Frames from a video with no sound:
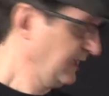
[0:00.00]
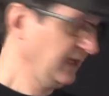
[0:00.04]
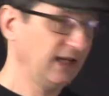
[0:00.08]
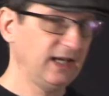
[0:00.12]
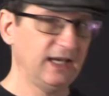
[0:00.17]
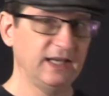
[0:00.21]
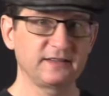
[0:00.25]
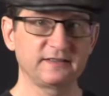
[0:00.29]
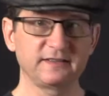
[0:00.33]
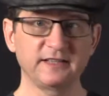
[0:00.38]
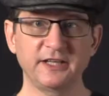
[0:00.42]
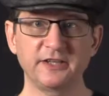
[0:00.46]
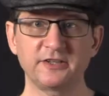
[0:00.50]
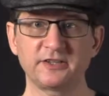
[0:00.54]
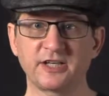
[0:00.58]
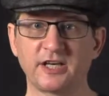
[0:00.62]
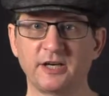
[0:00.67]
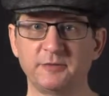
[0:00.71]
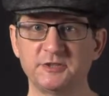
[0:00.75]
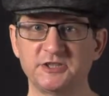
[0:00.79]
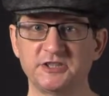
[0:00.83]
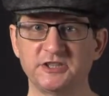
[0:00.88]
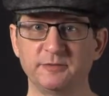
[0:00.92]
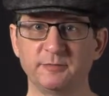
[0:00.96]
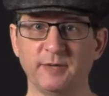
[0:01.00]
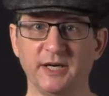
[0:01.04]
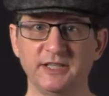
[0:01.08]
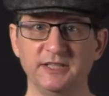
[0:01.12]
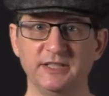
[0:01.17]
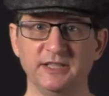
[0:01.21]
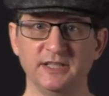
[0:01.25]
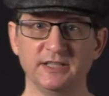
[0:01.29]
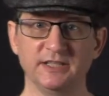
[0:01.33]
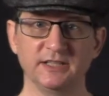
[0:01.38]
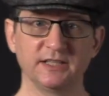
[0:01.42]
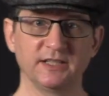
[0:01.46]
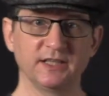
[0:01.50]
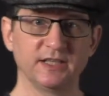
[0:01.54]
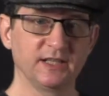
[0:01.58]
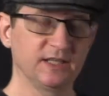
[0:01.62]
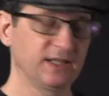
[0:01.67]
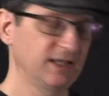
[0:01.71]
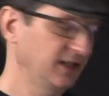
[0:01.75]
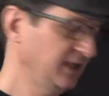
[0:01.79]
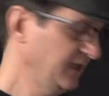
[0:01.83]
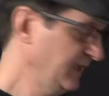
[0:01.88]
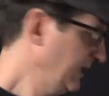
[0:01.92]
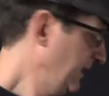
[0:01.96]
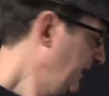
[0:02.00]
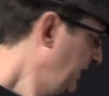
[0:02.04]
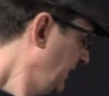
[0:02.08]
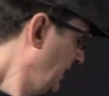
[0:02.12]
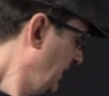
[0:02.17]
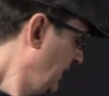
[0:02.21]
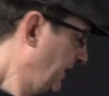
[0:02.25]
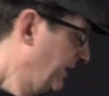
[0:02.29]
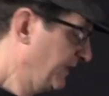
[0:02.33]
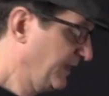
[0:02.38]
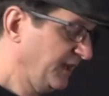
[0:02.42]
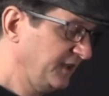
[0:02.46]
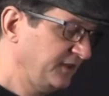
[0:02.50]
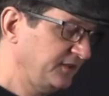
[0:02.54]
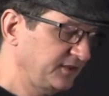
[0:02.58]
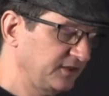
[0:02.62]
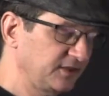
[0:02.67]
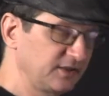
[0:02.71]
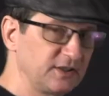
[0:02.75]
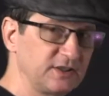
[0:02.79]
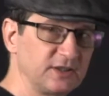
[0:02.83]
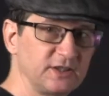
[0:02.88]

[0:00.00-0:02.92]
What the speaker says: as later kamishibai did. Thus,